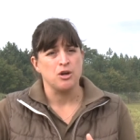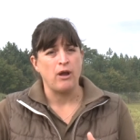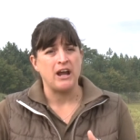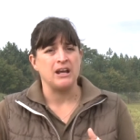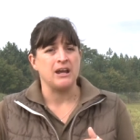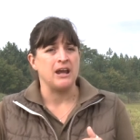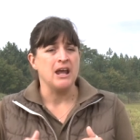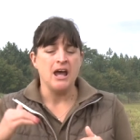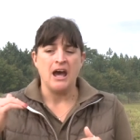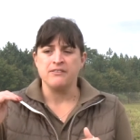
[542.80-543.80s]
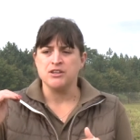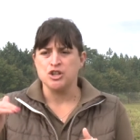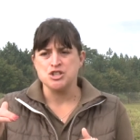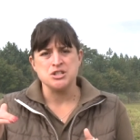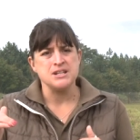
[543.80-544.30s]
correctly, had the
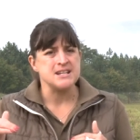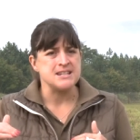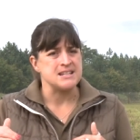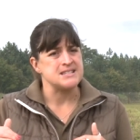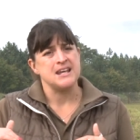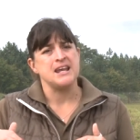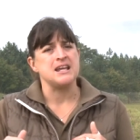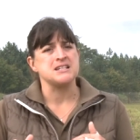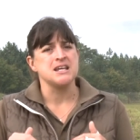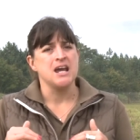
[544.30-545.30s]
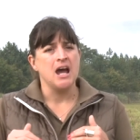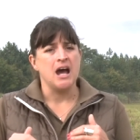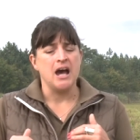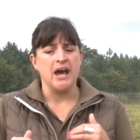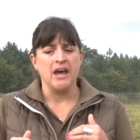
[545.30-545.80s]
good genetics in it,
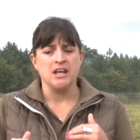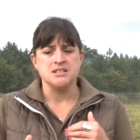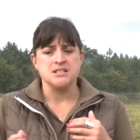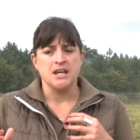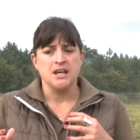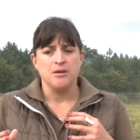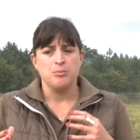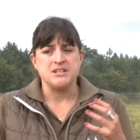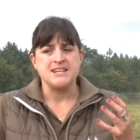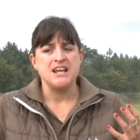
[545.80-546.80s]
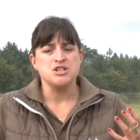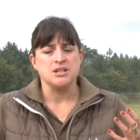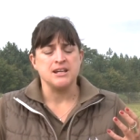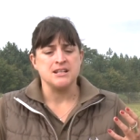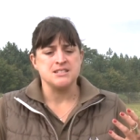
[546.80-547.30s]
and
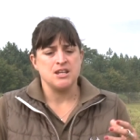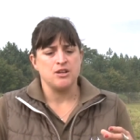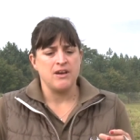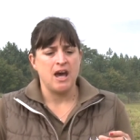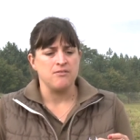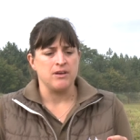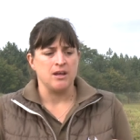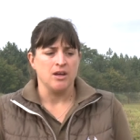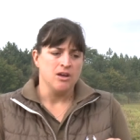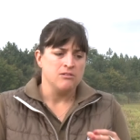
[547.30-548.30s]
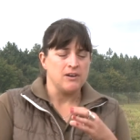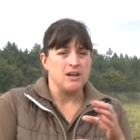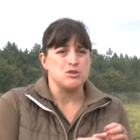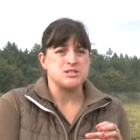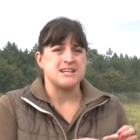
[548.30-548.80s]
potentially instead of having
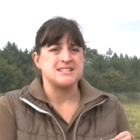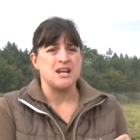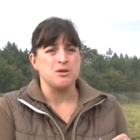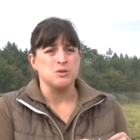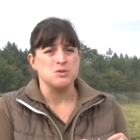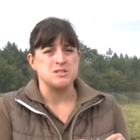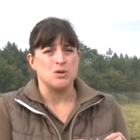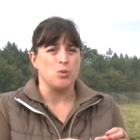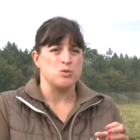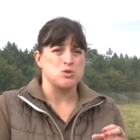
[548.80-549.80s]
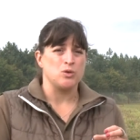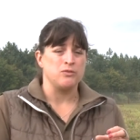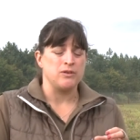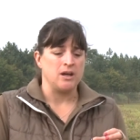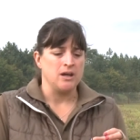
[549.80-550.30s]
five or six animals all sort
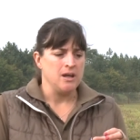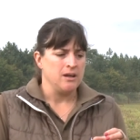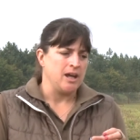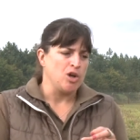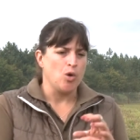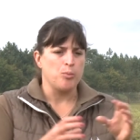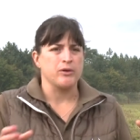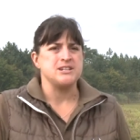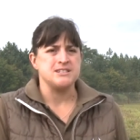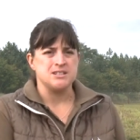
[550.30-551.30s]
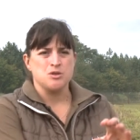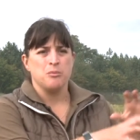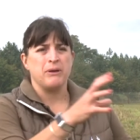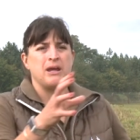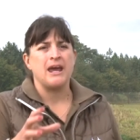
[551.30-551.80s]
of uh, incorporated into a
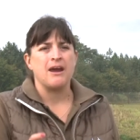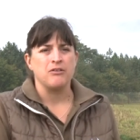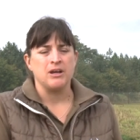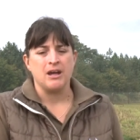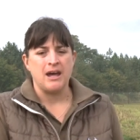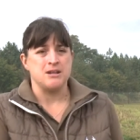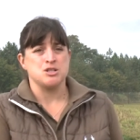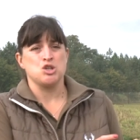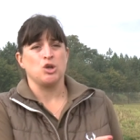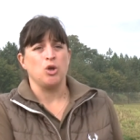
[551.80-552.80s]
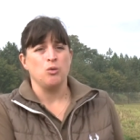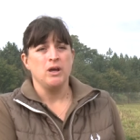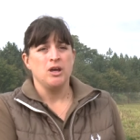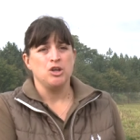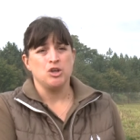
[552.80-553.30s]
big area at a zoo,
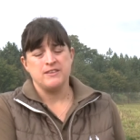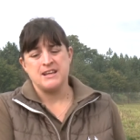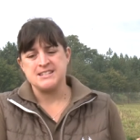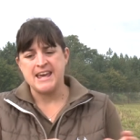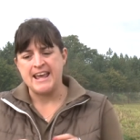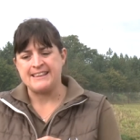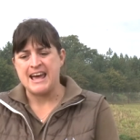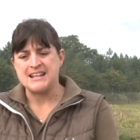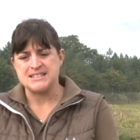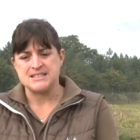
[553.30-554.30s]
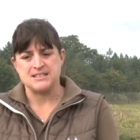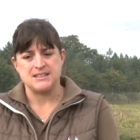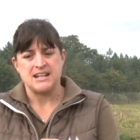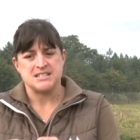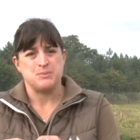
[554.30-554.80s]
you could then take that,
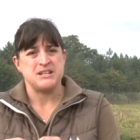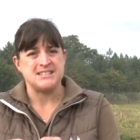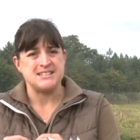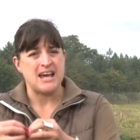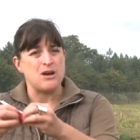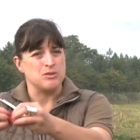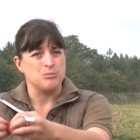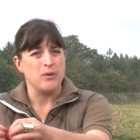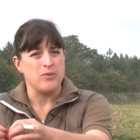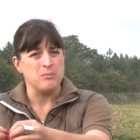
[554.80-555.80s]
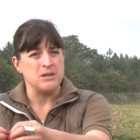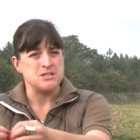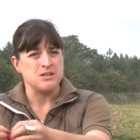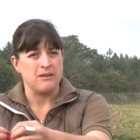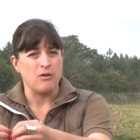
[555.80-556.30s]
that species out and put them
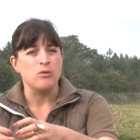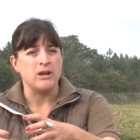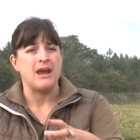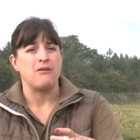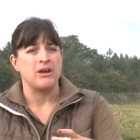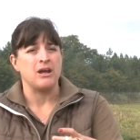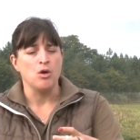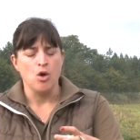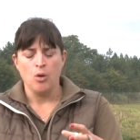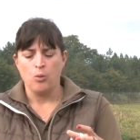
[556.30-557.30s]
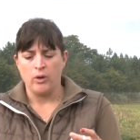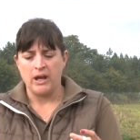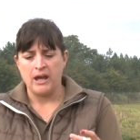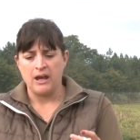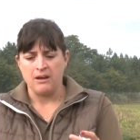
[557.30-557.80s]
into their own area
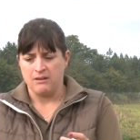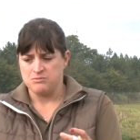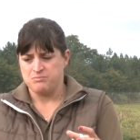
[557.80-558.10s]
where